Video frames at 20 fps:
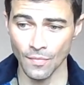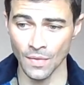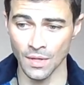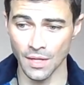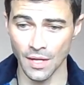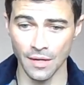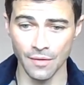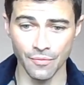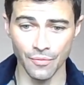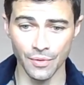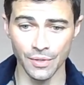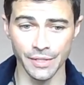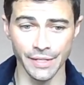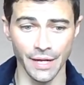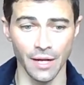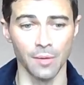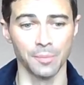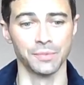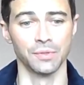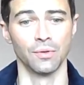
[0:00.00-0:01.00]
they've really
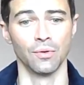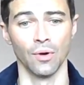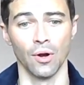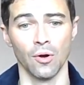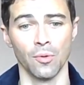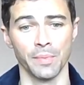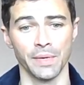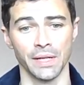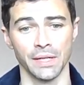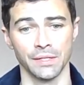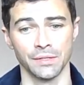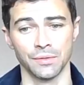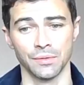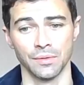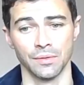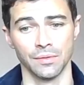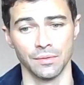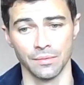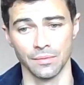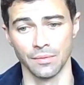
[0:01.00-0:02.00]
helped grow me
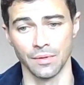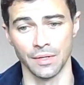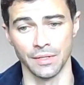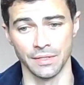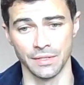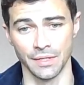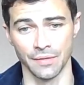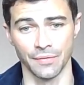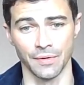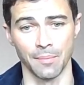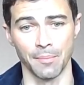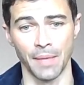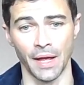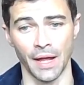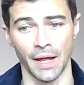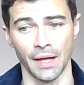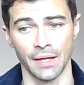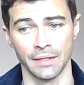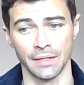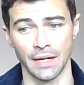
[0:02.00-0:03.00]
into a different
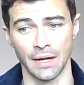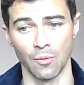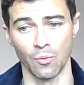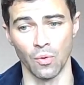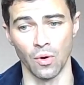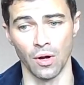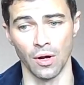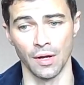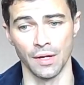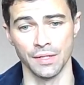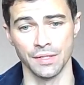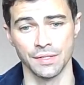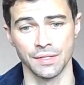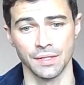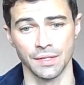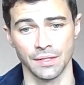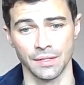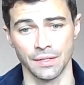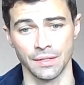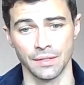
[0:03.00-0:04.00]
man than I was,
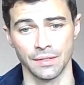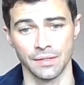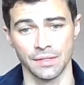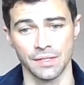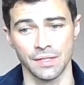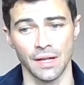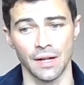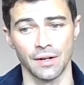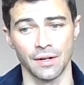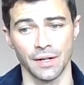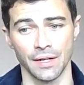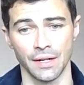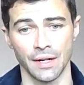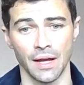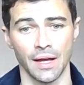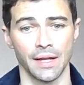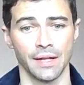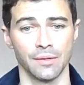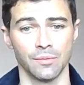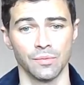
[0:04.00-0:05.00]
and Saturday
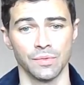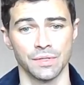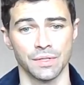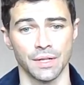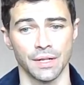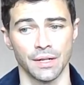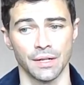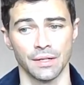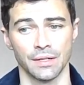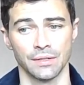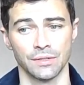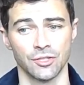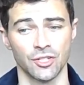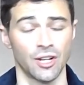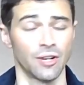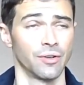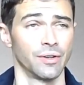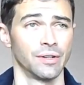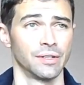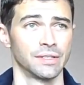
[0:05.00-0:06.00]
night was like a
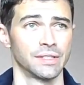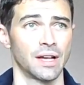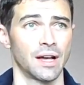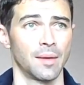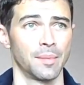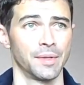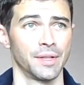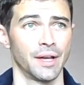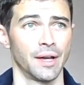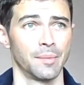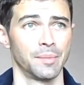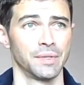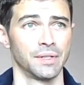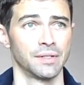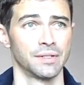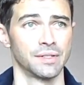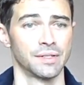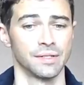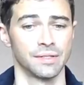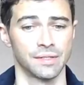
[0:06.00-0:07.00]
cherry on top of that,
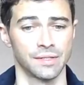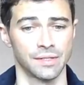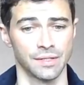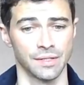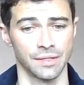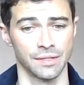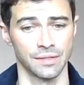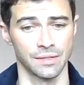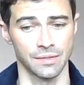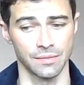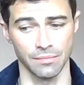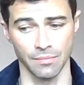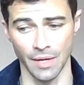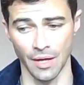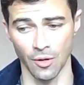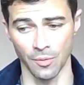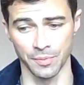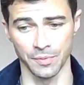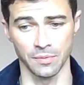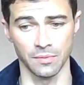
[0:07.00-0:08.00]
because it's
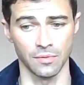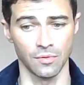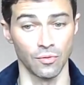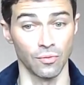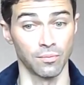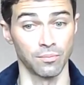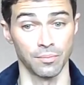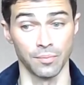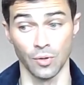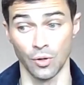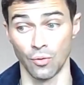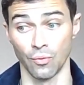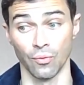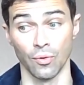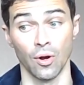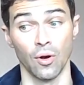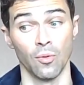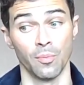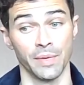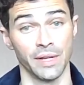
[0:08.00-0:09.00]
helped
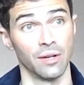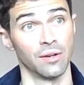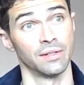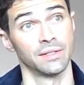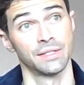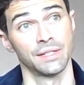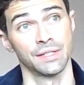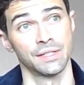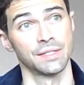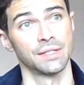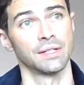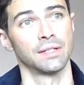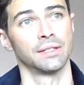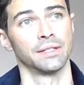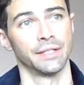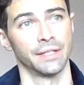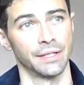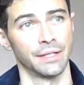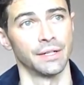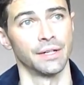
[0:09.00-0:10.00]
grow me
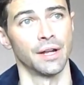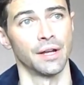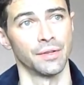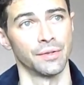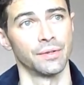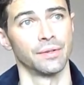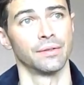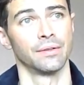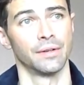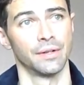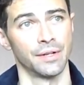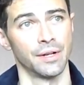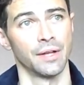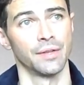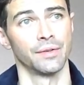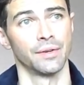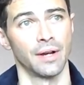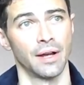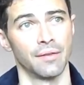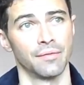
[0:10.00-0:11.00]
artistically in another
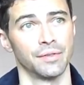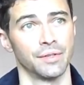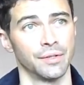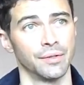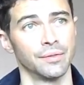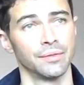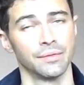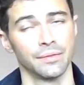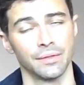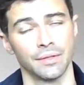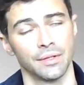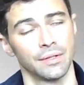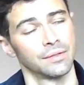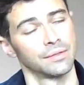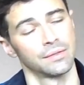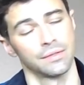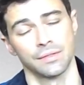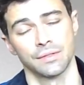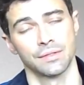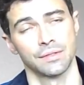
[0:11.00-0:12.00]
avenue. You know,
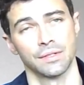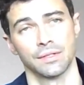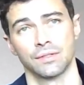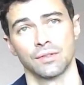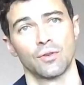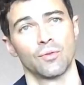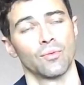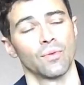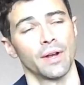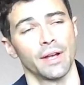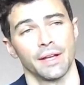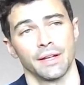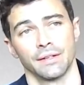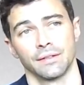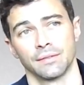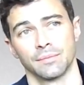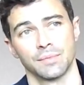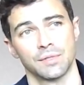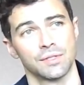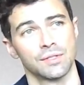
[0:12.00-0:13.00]
it's great.
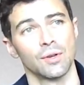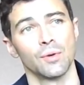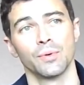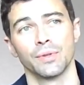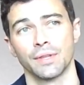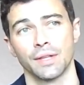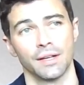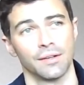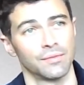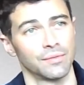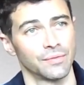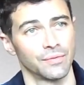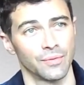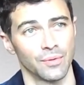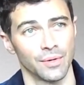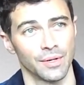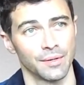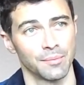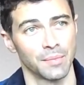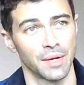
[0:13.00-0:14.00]
I'm so thankful
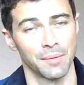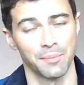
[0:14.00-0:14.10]
for it.